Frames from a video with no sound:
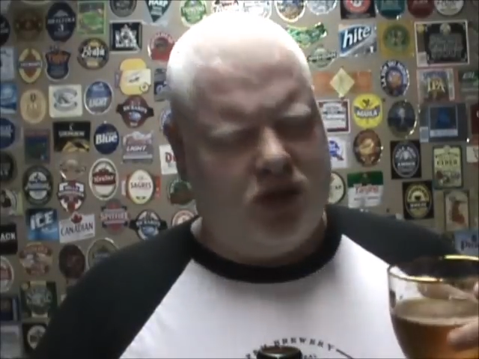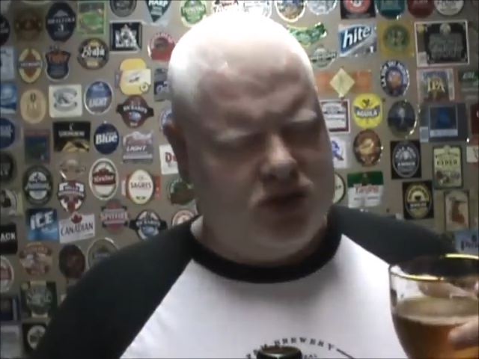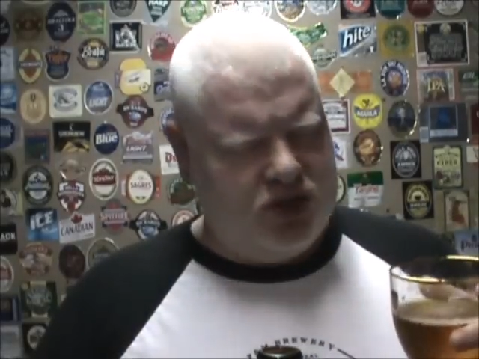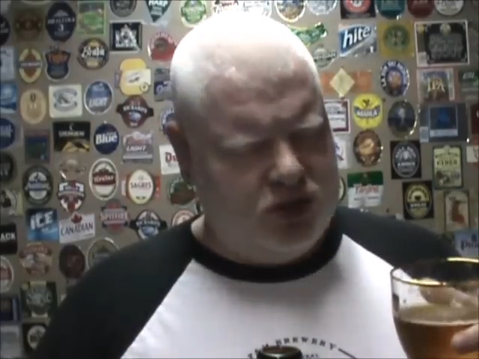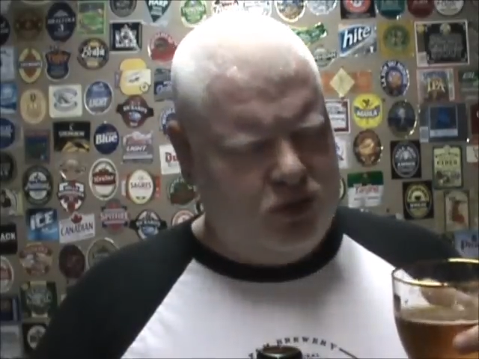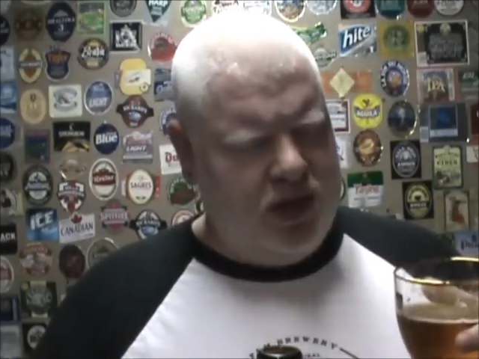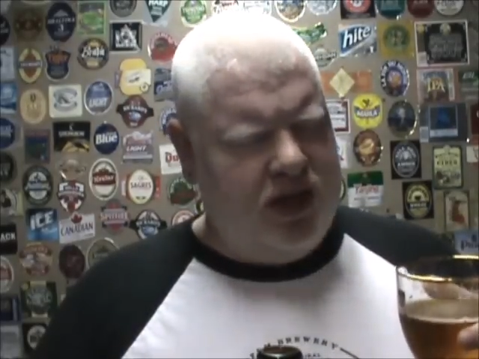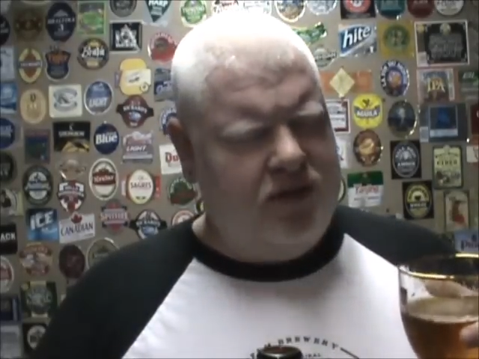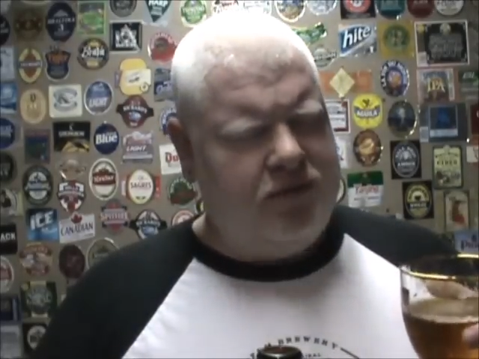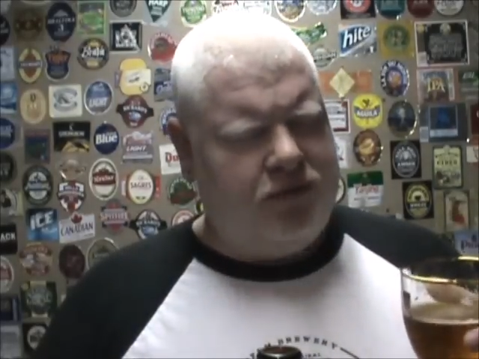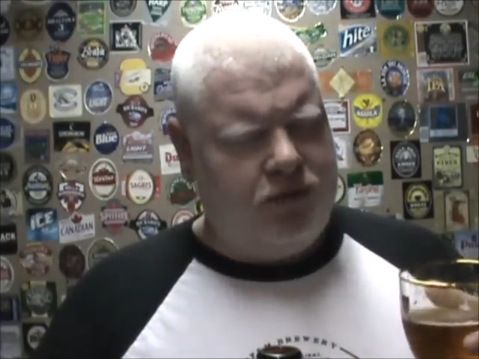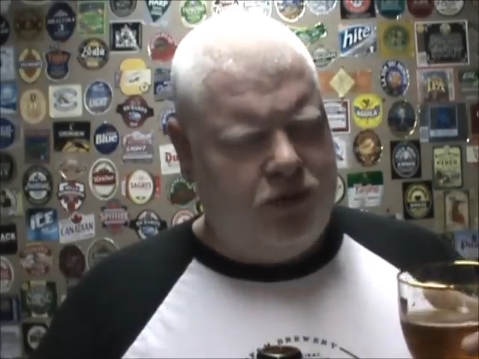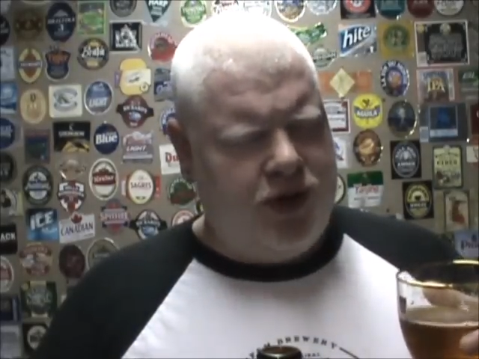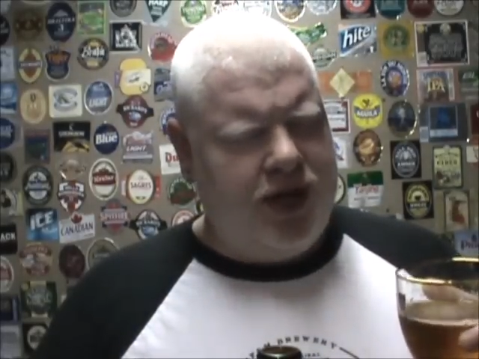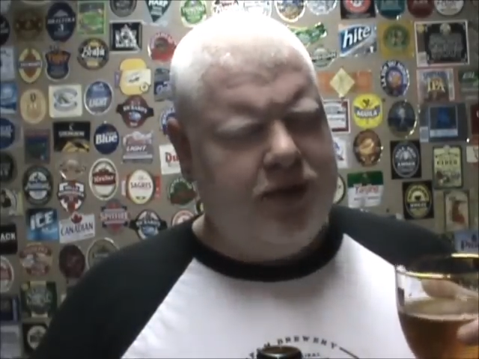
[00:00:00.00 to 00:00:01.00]
Sweet and
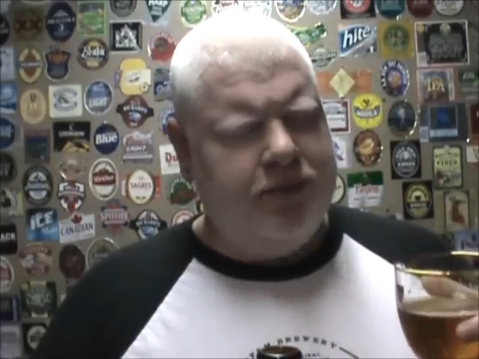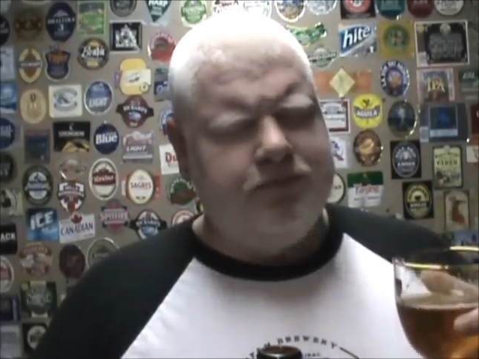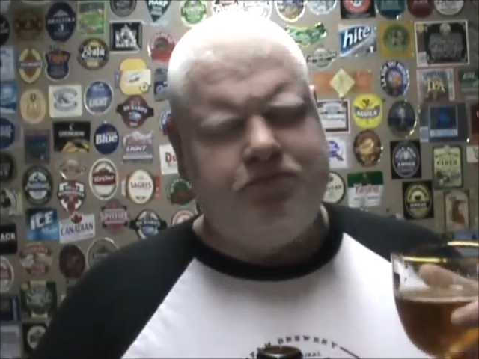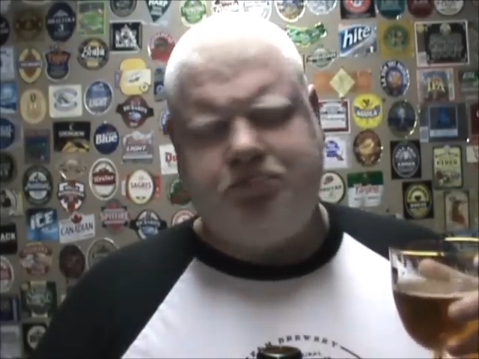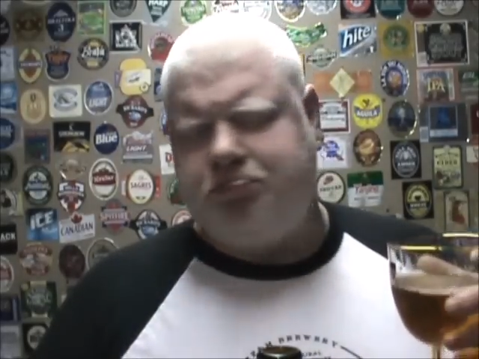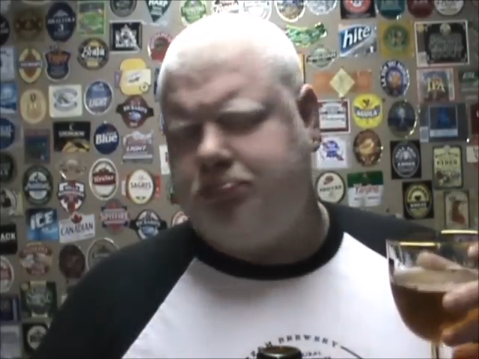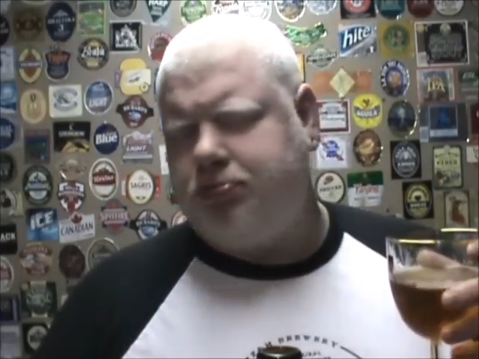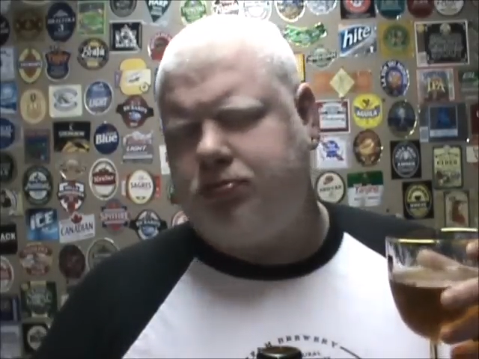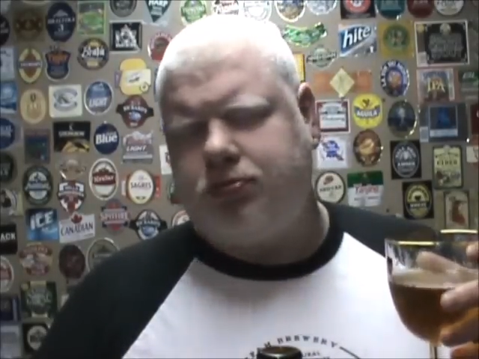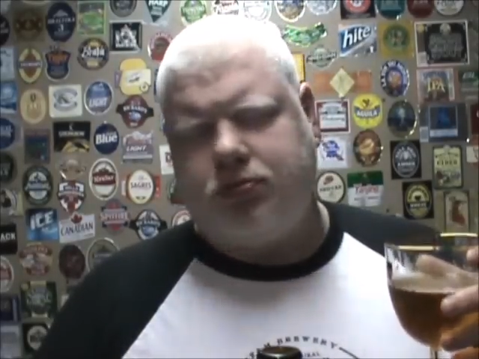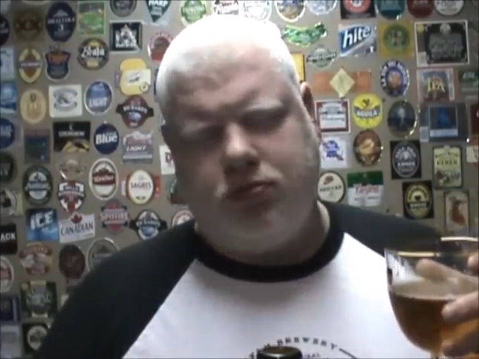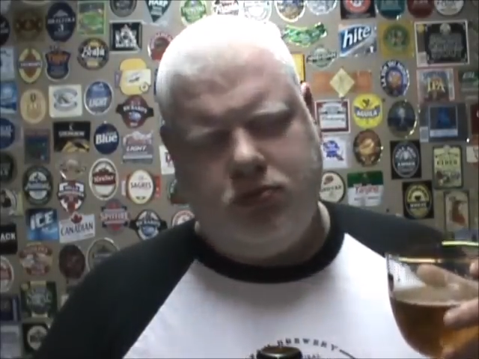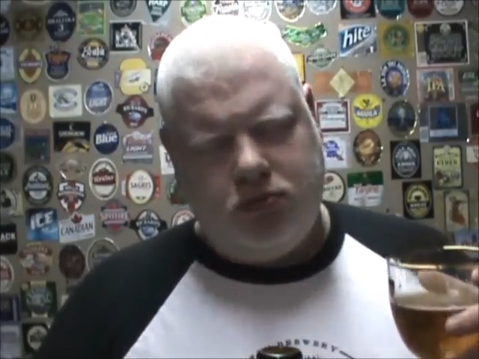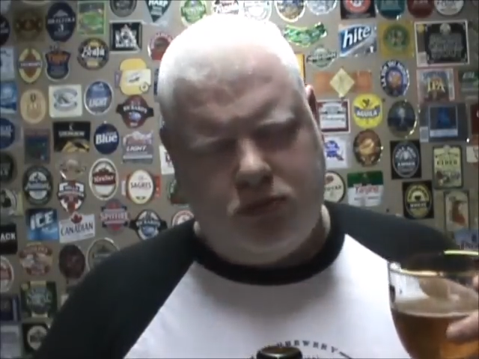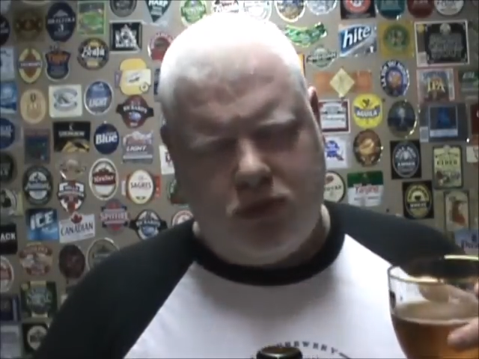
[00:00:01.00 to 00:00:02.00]
fruity.
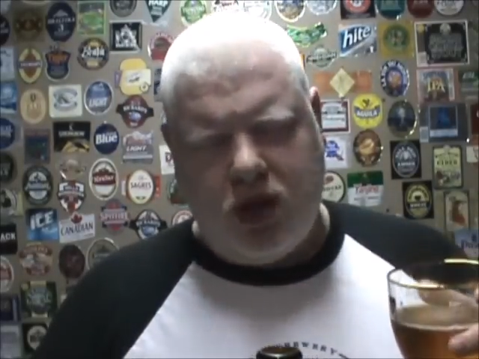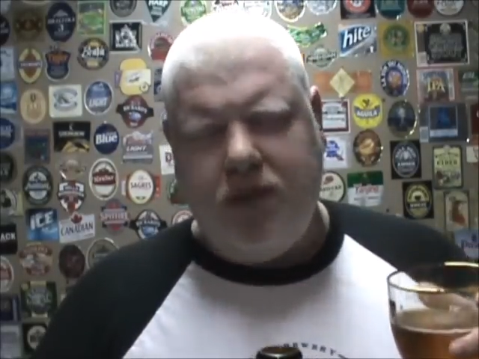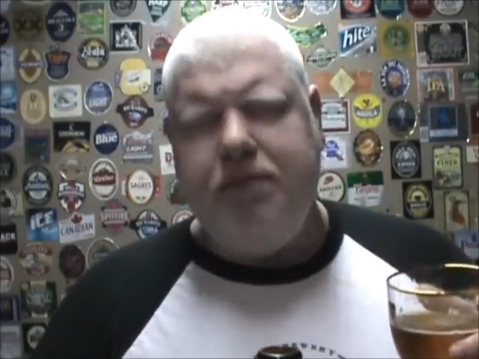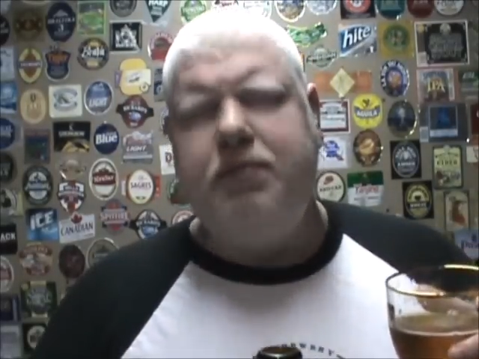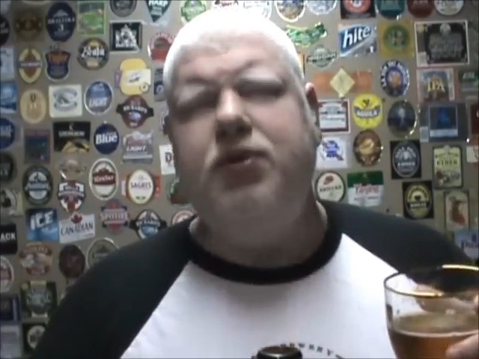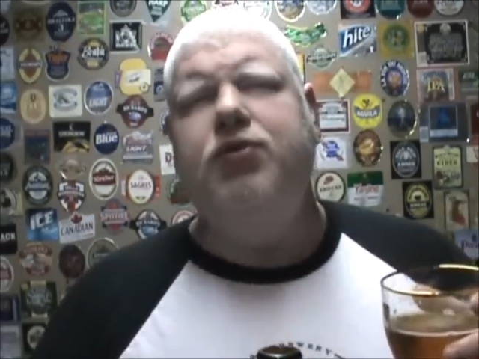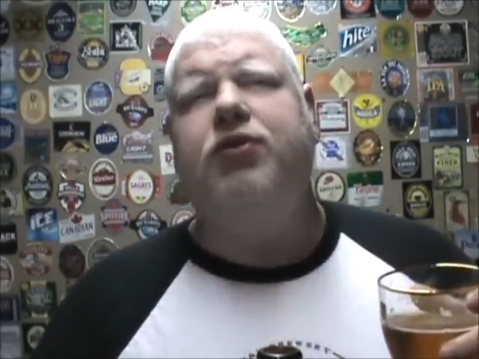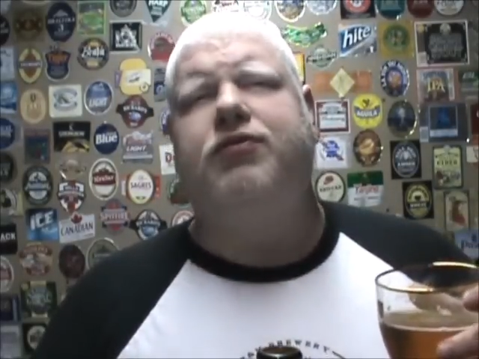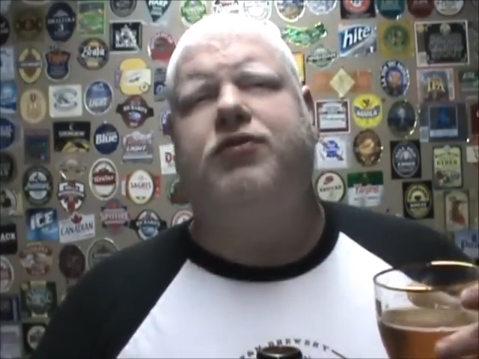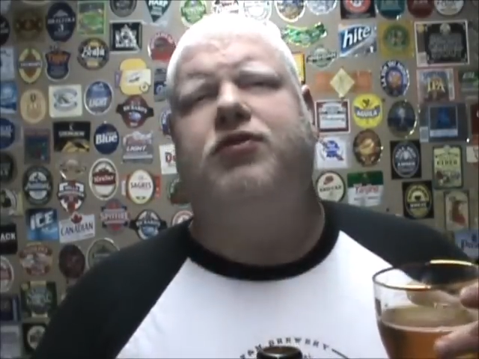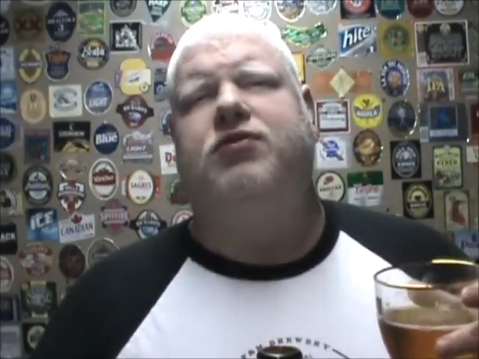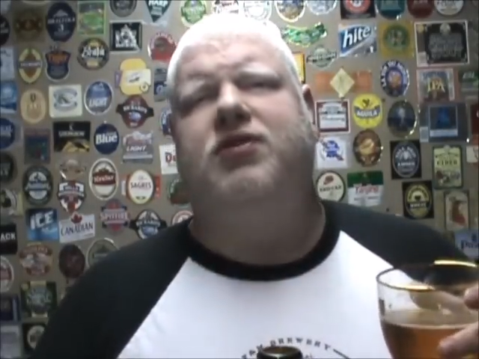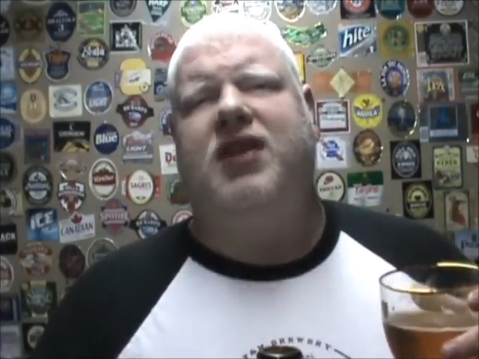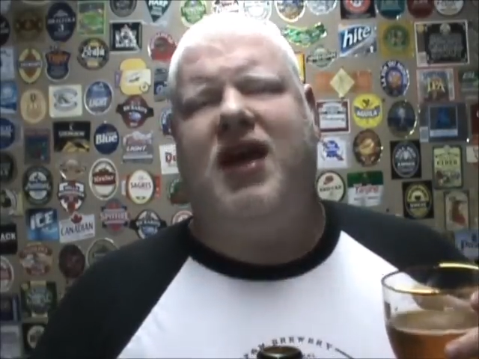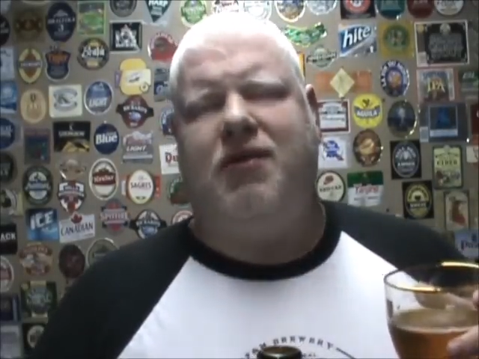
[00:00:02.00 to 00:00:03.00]

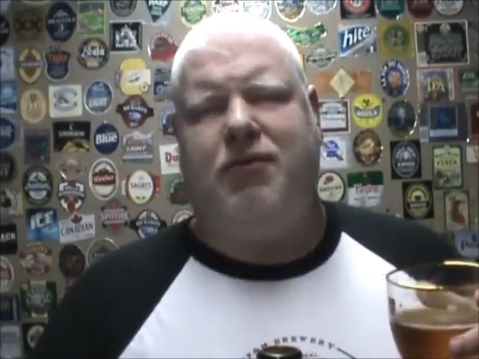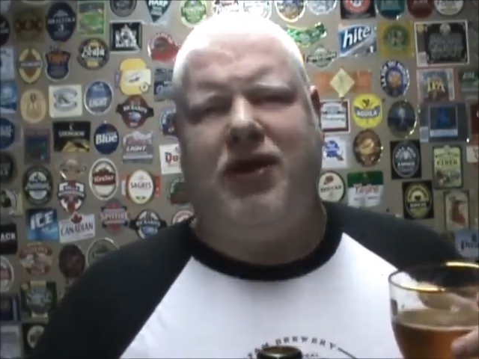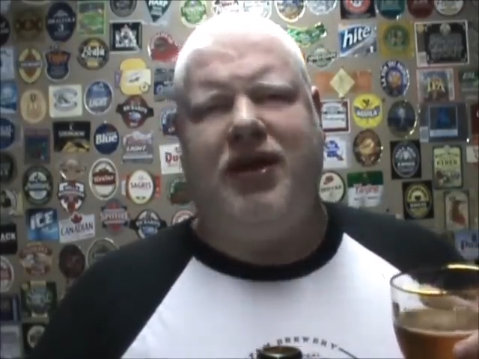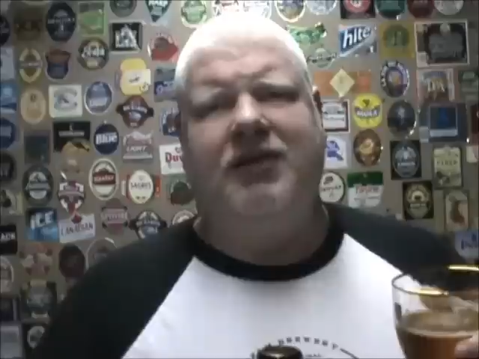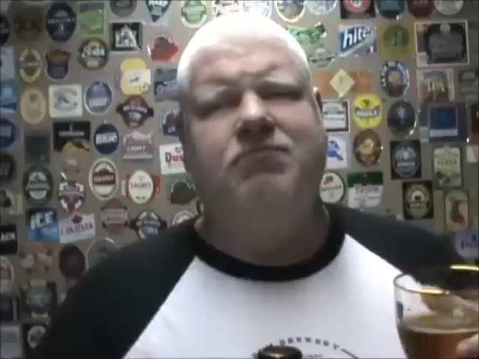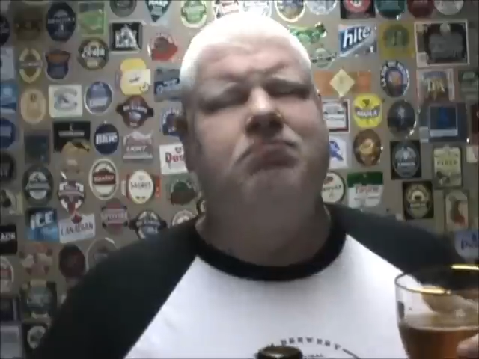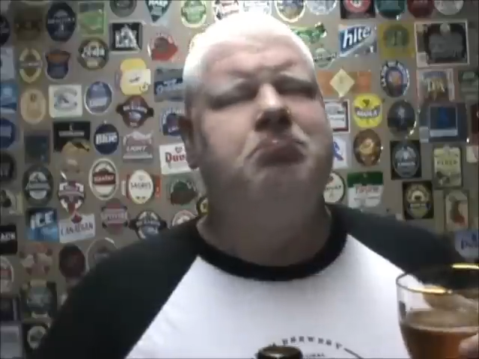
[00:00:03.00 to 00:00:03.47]
Beautiful that way.